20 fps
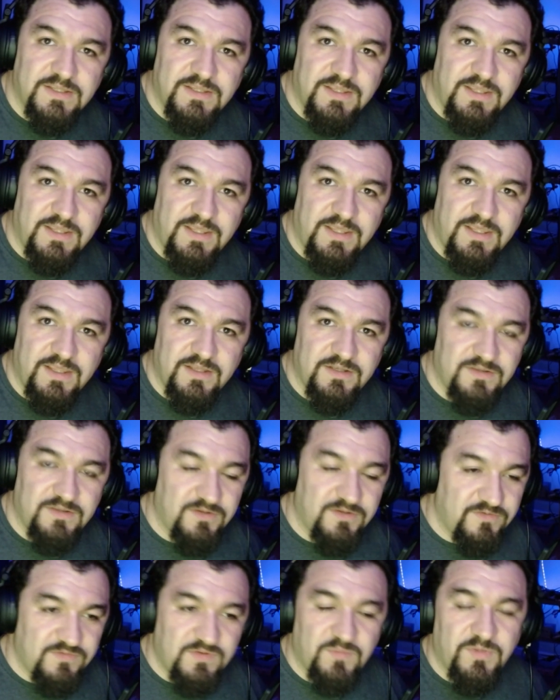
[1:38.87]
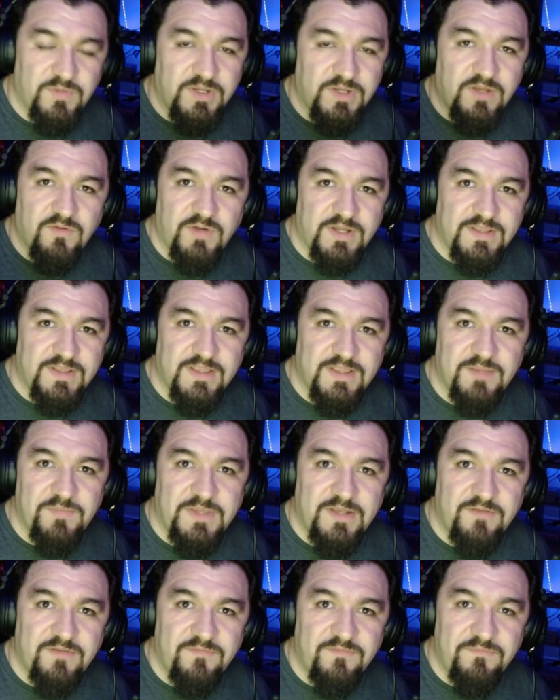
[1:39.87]
and there's somebody already that
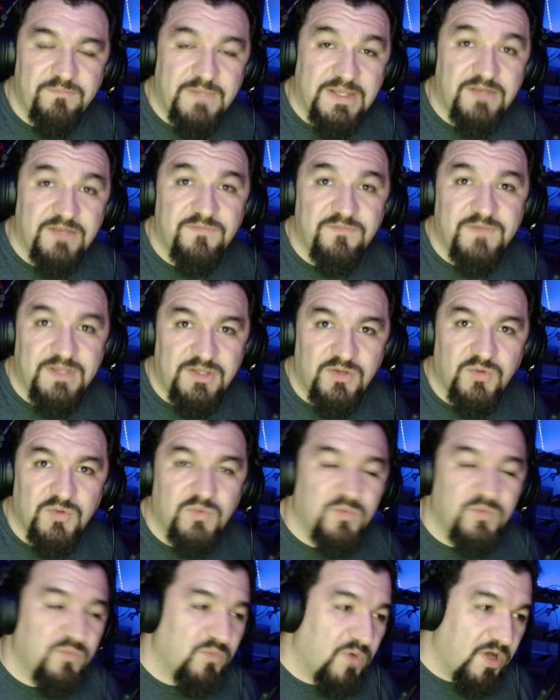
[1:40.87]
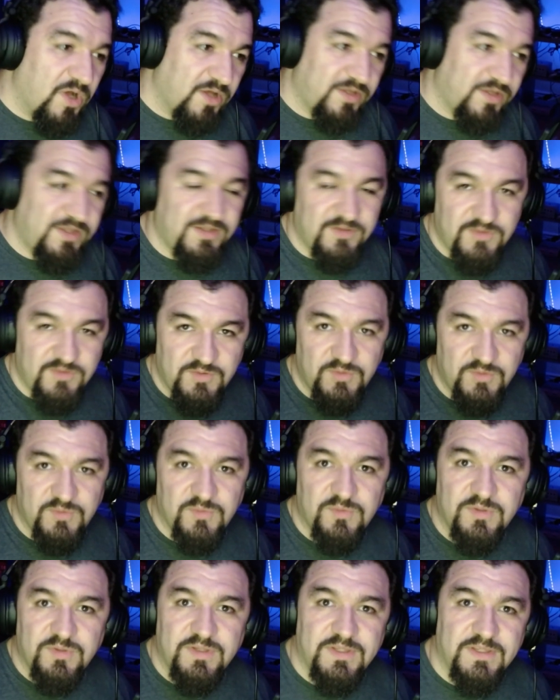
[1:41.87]
made a video walking
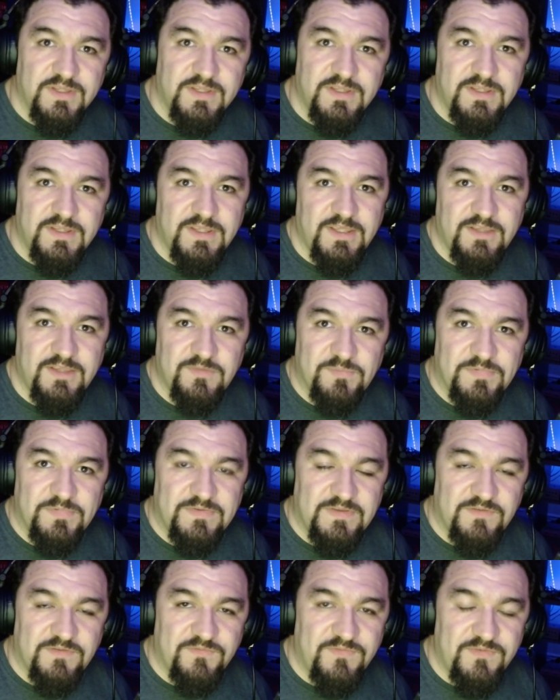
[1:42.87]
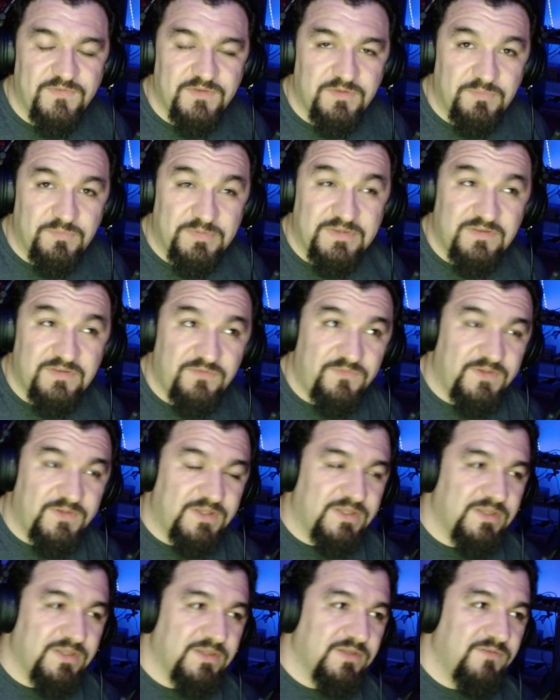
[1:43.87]
through a
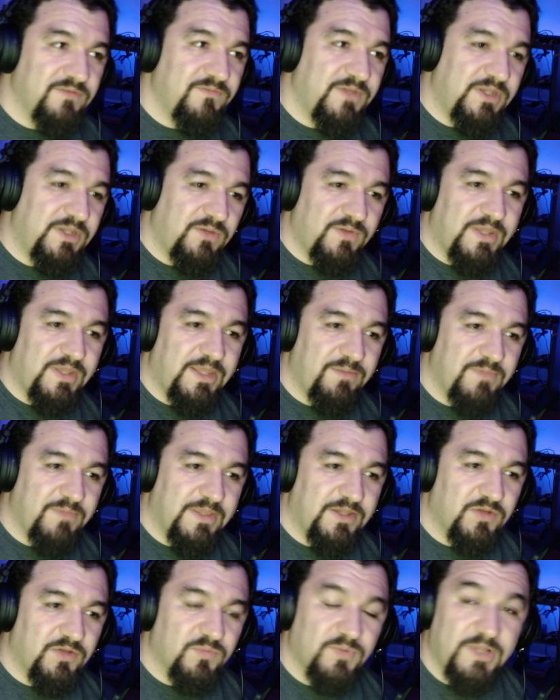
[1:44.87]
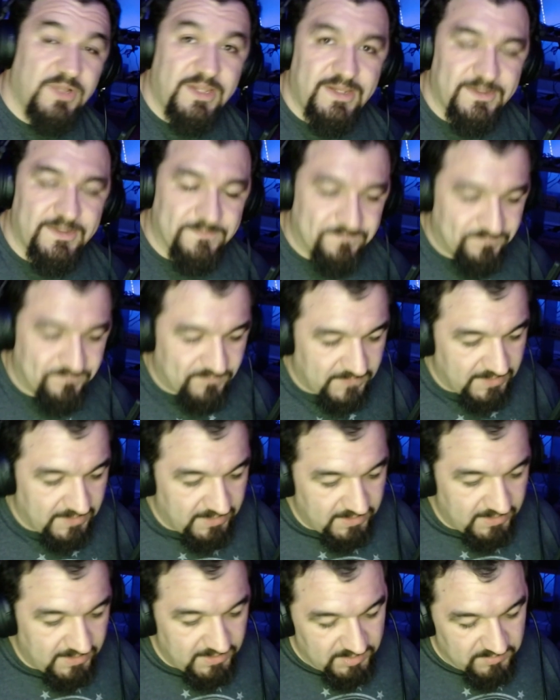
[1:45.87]
specific video game that you're playing.
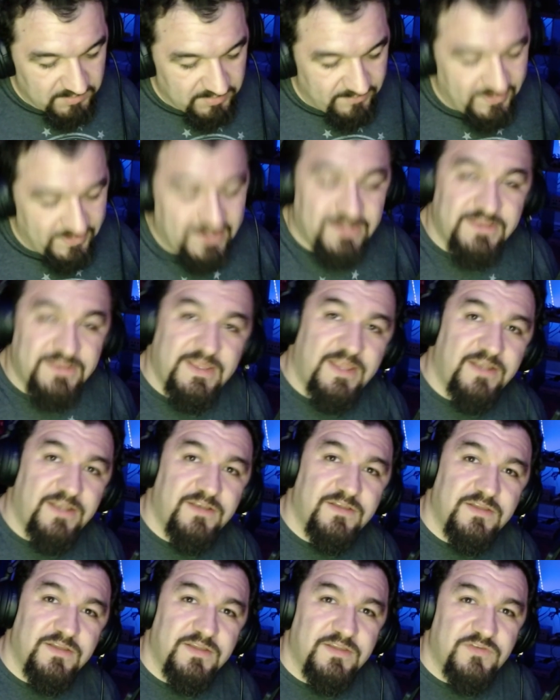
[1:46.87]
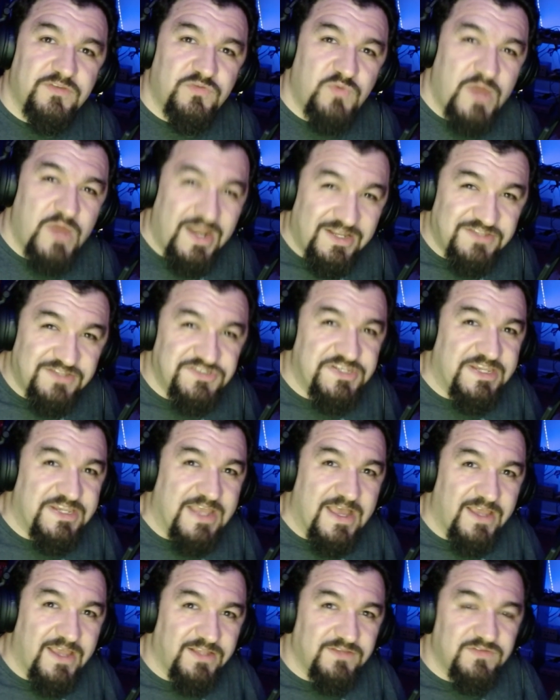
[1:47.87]
But back then, strategy
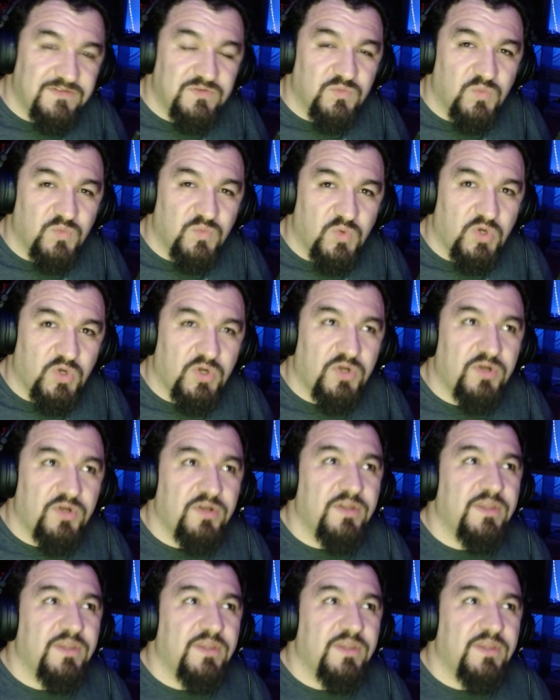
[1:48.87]
guides were